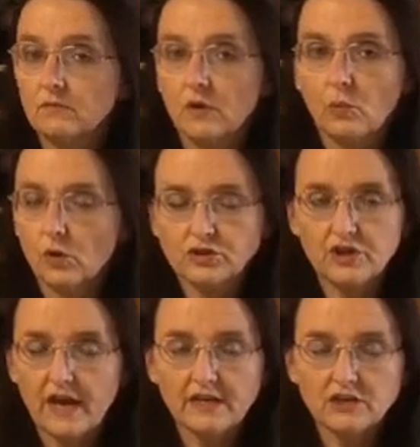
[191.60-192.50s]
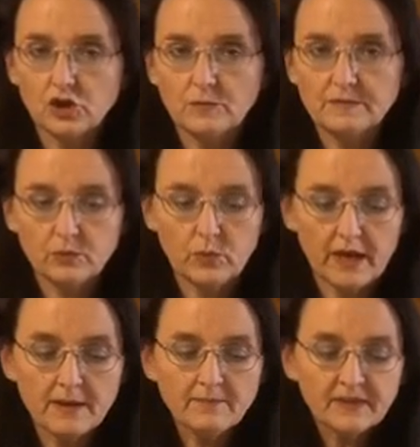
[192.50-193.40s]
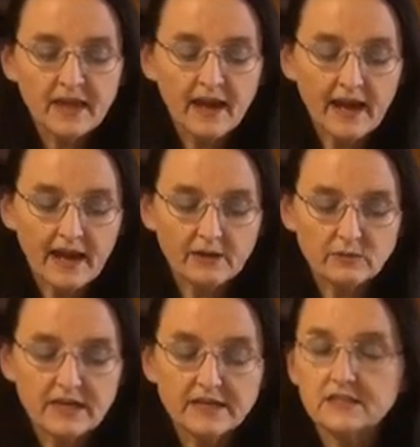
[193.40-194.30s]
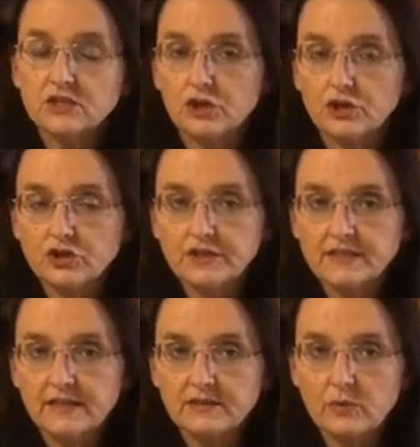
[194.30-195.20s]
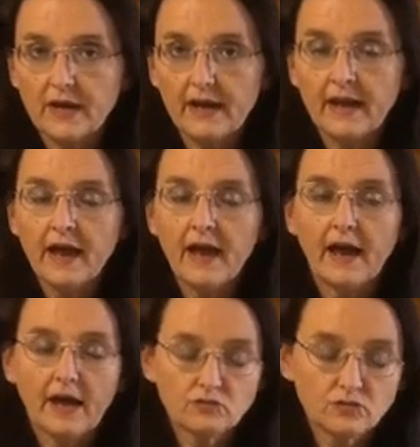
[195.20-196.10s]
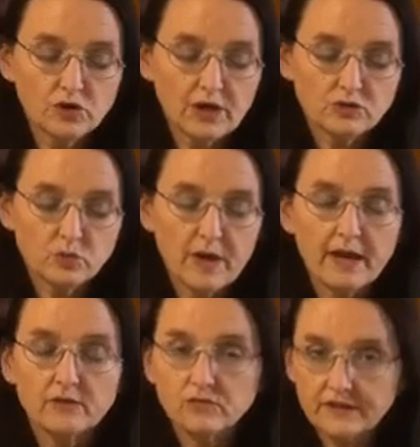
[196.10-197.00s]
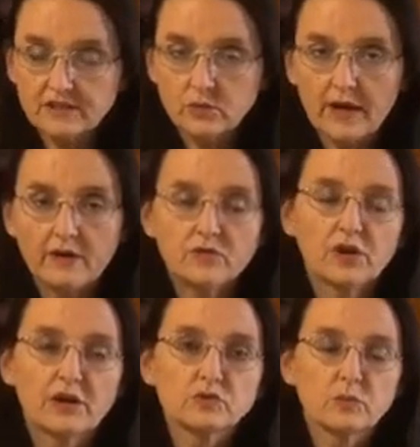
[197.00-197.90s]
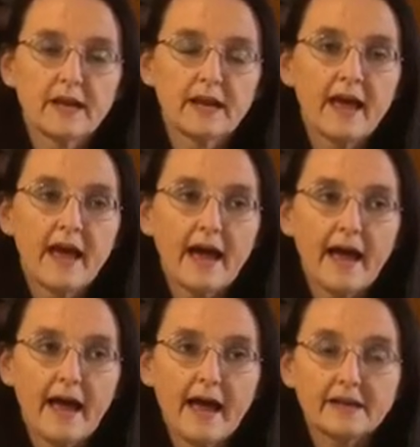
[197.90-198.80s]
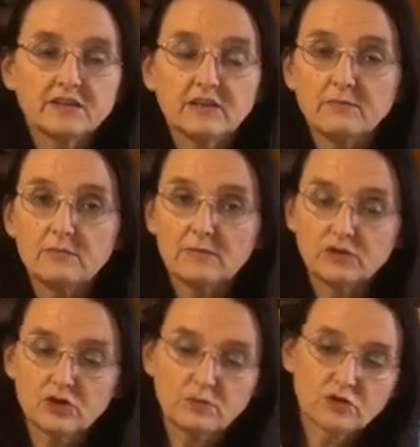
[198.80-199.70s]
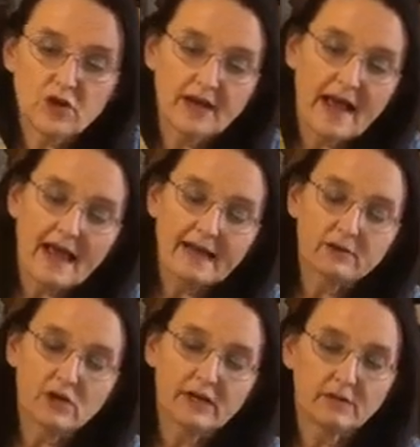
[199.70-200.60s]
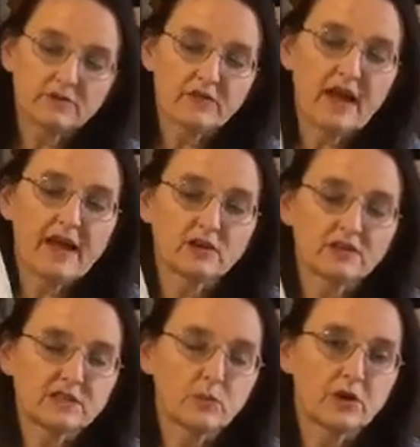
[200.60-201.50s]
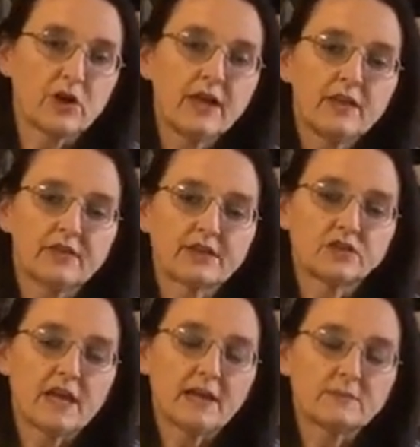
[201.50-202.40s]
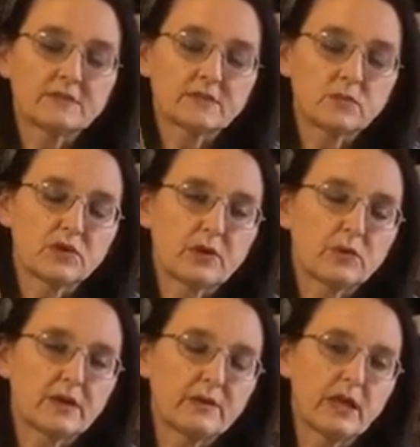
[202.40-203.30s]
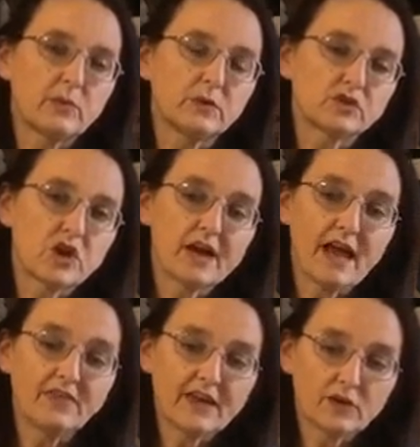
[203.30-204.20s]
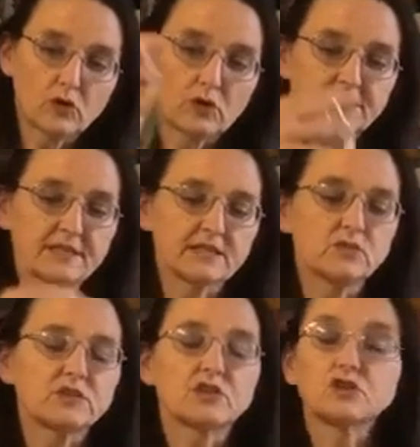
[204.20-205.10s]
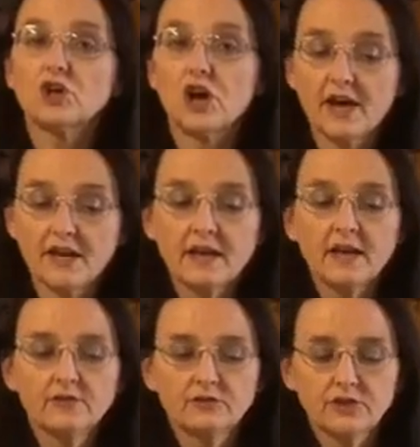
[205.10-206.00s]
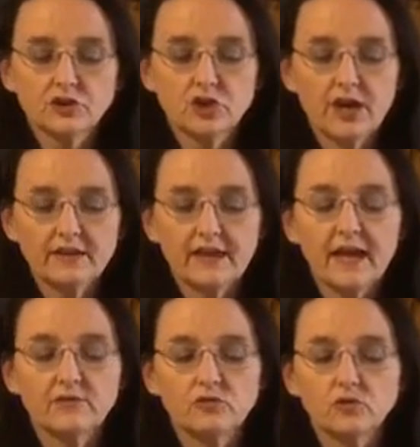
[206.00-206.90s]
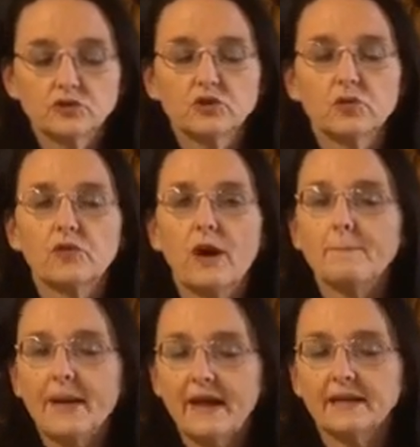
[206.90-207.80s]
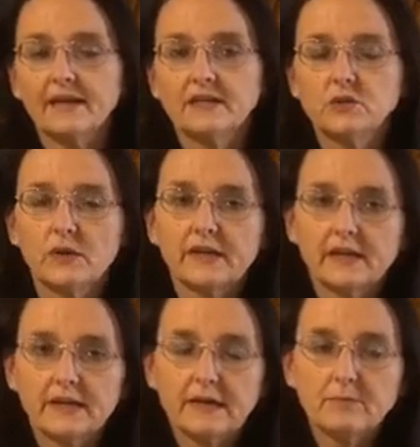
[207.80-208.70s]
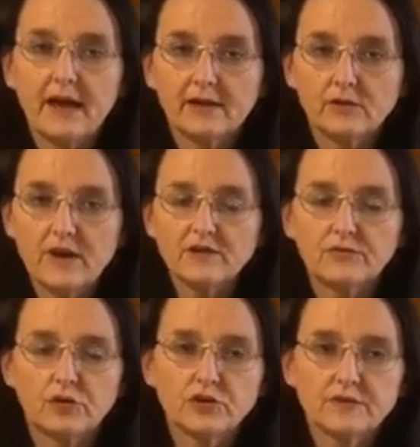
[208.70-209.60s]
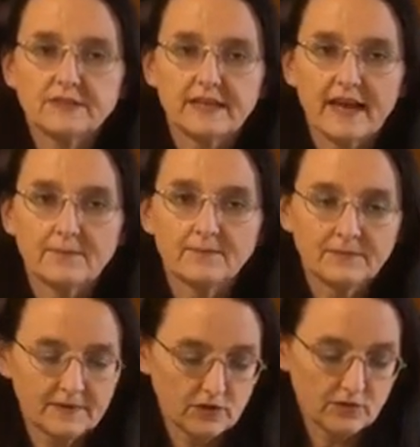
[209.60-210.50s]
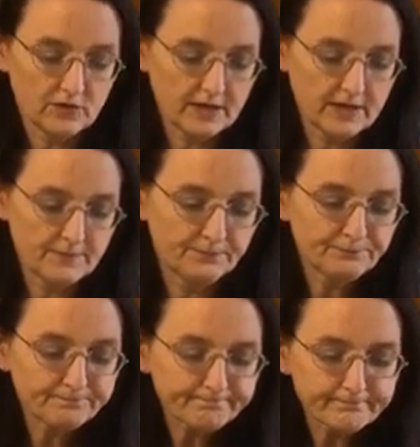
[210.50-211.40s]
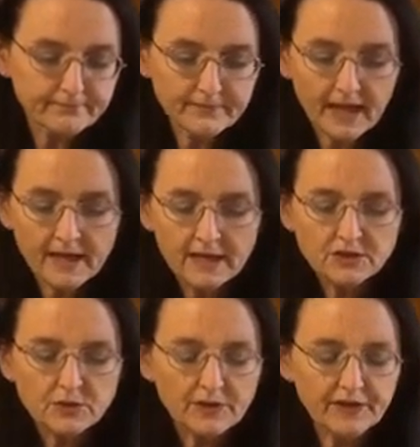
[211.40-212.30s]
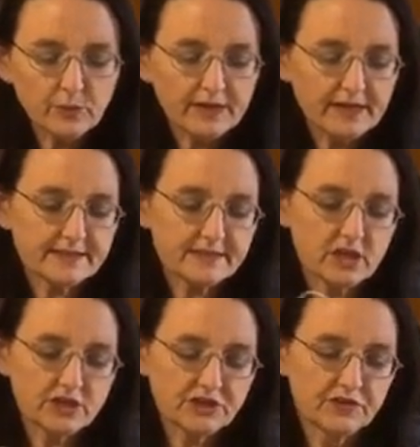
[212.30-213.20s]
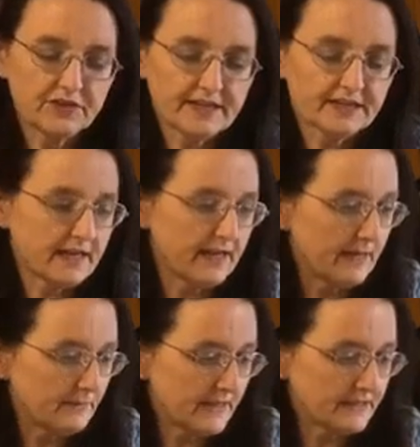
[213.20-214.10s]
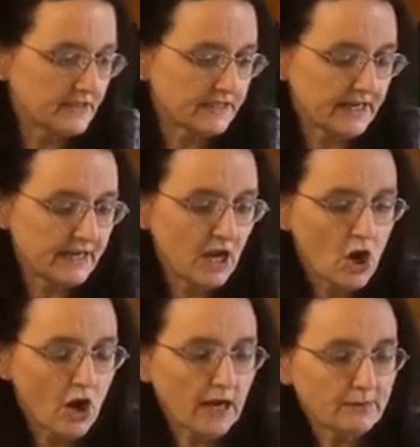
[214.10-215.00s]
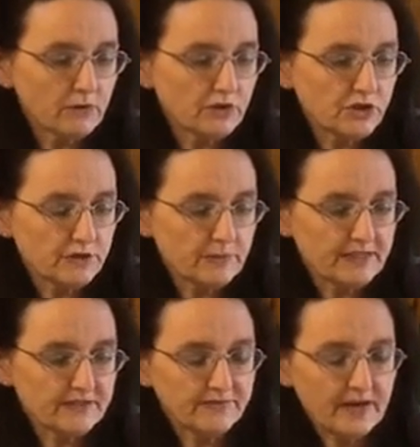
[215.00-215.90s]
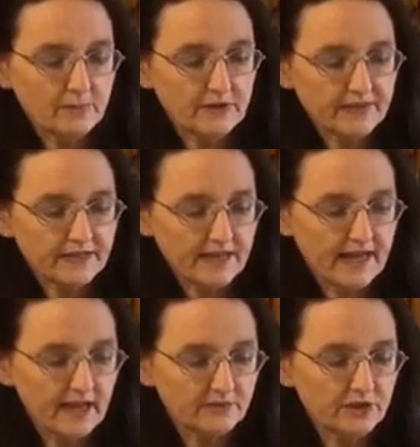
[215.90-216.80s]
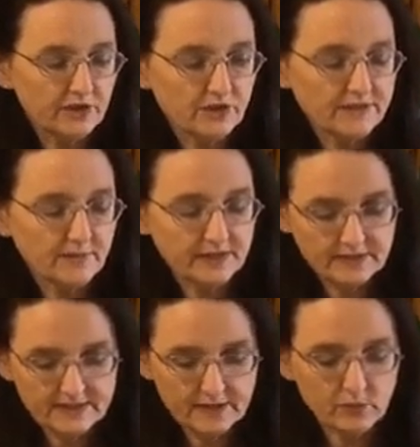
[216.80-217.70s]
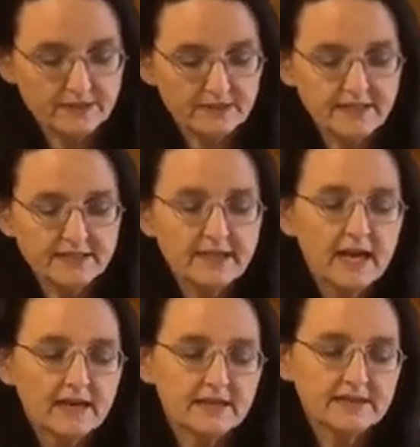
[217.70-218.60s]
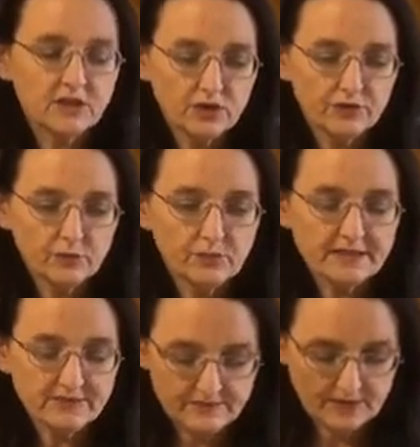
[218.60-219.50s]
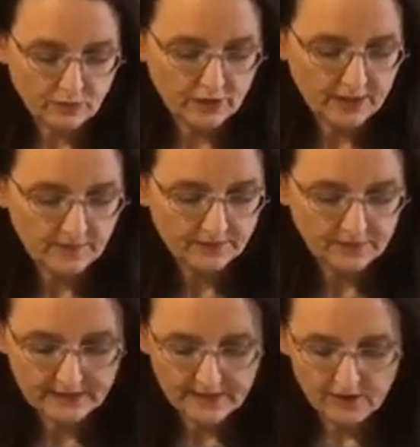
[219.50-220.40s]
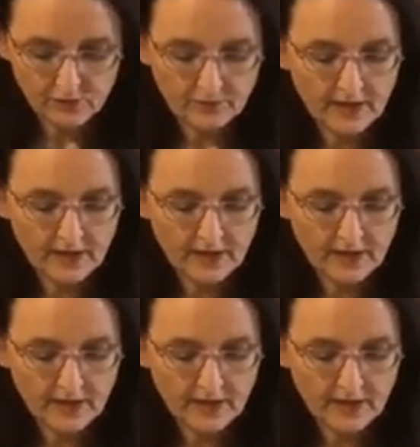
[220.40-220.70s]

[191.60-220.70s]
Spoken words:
wash any germs away. With light detergent as well, and wrung out well, rinsed well, wrung out well, and then maybe drip dry and hang on a little bit of a hanger somewhere that it will dry. And then of course, as soon as it's dry, fully dry, then fold it over and back into a little clean bag ready for use again. Okay, so I think we'll get started on that then today. I'm going to use a piece of fabric that I have here, something the same one as this, nice colourful piece of fabric. Now